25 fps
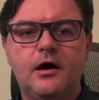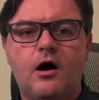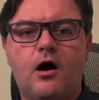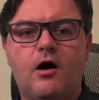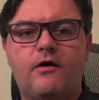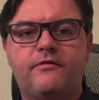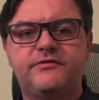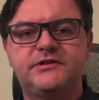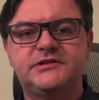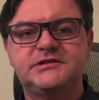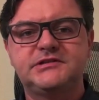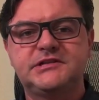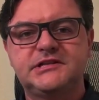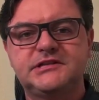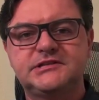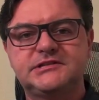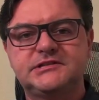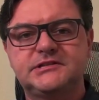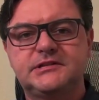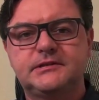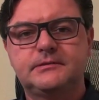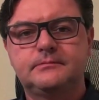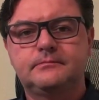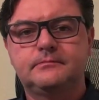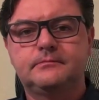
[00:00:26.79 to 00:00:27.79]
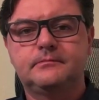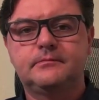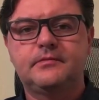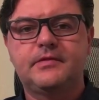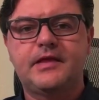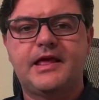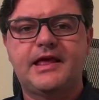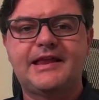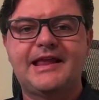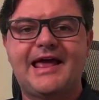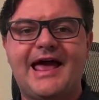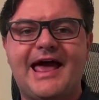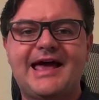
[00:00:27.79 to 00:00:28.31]
of a system
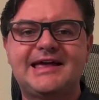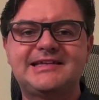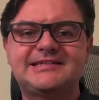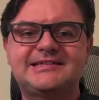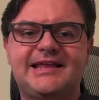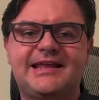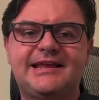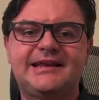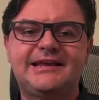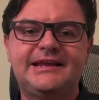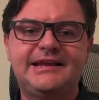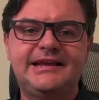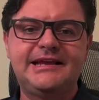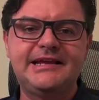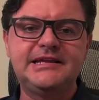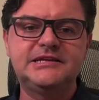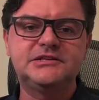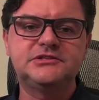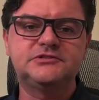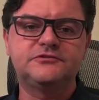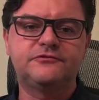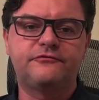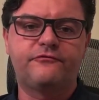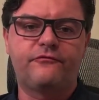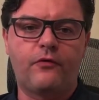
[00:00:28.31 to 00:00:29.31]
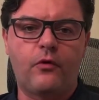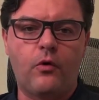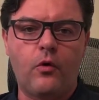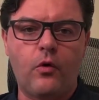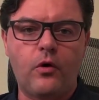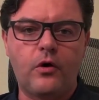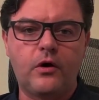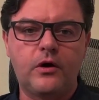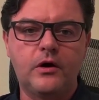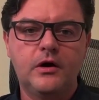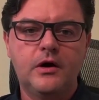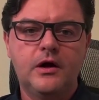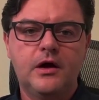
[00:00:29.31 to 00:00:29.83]
that has at least
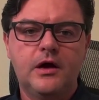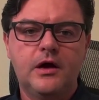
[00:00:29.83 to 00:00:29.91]
four.